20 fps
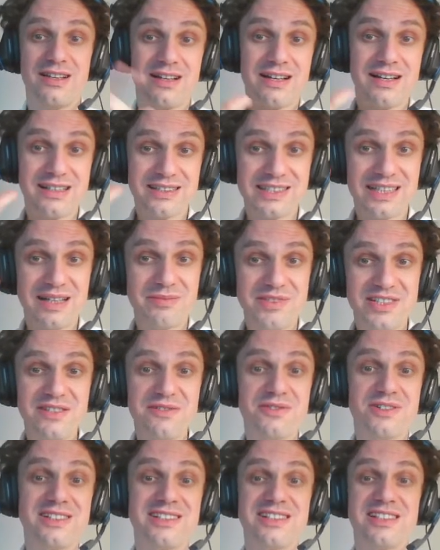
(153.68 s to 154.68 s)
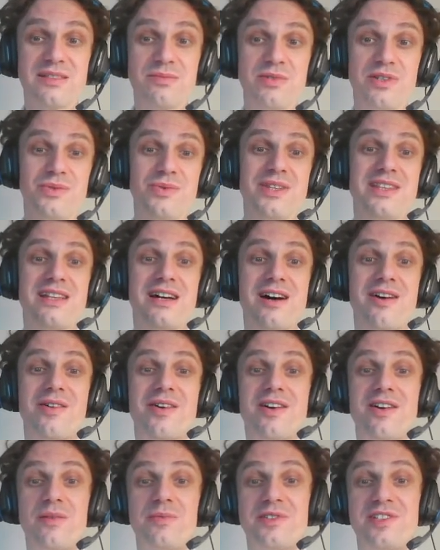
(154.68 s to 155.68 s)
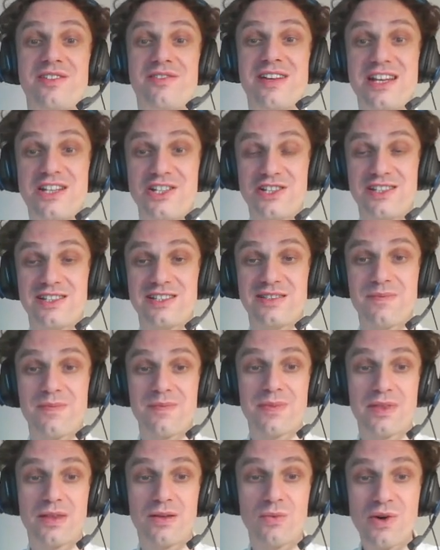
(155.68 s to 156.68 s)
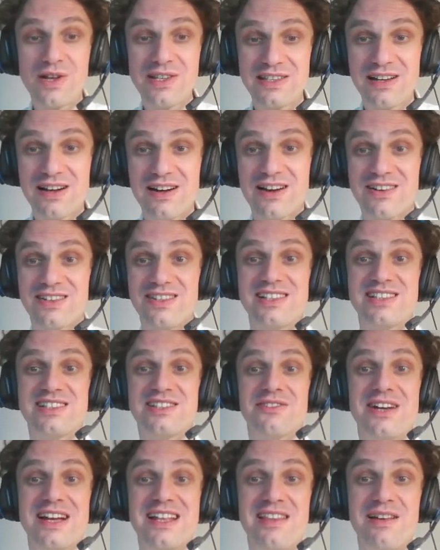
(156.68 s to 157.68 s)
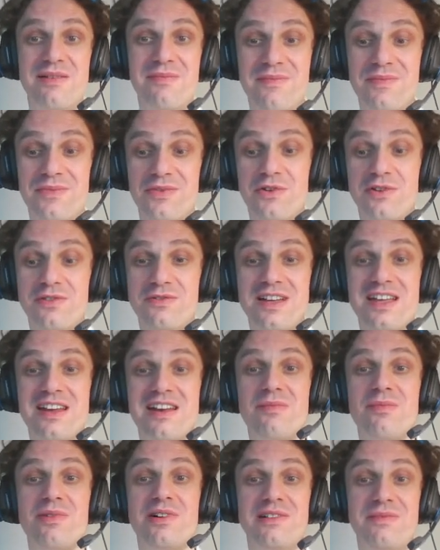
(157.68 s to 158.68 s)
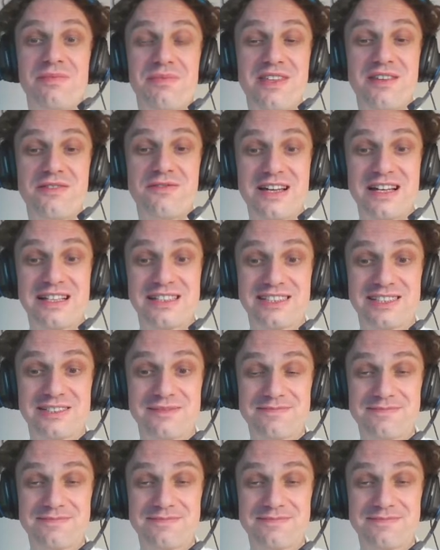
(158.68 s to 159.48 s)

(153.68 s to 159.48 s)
some differences between our observations. What are these random or variable effects?